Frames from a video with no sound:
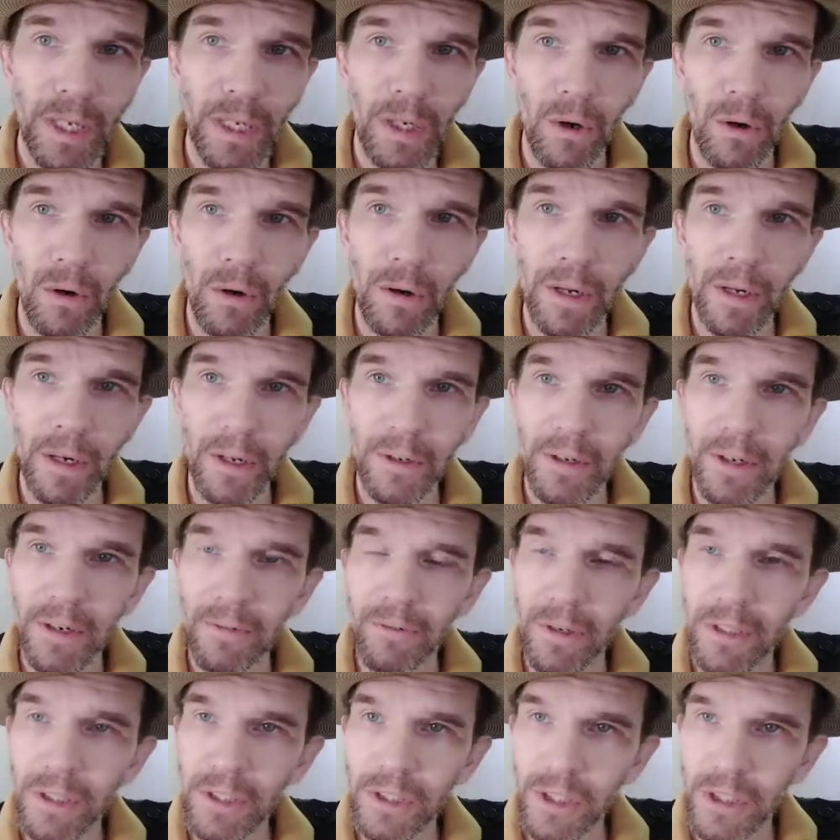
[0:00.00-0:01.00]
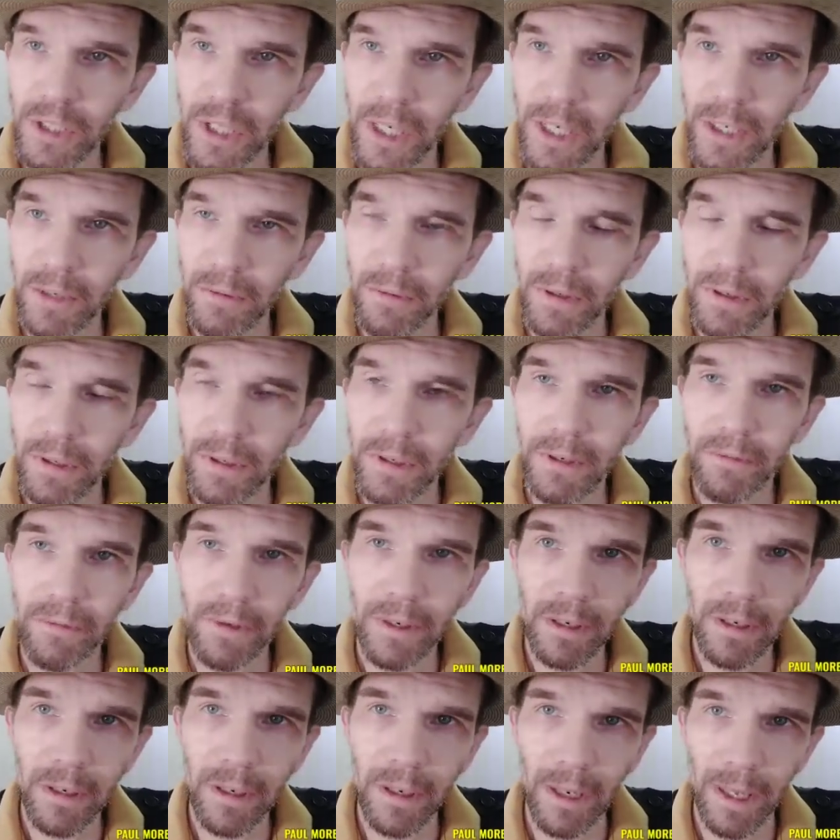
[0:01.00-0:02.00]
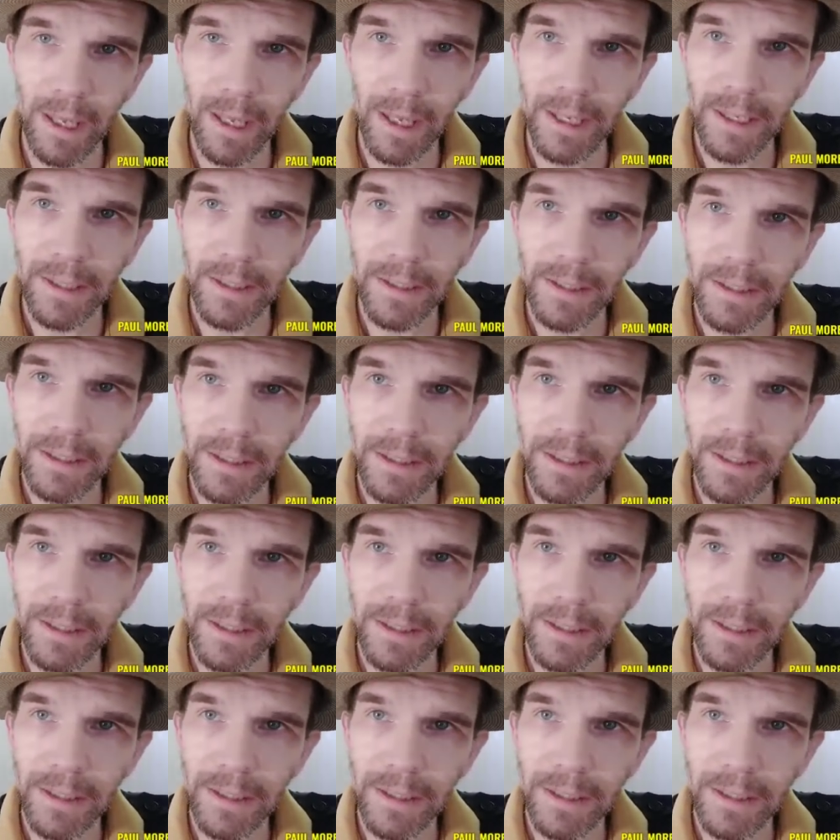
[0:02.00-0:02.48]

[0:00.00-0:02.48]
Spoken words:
are in a different genre, a different class.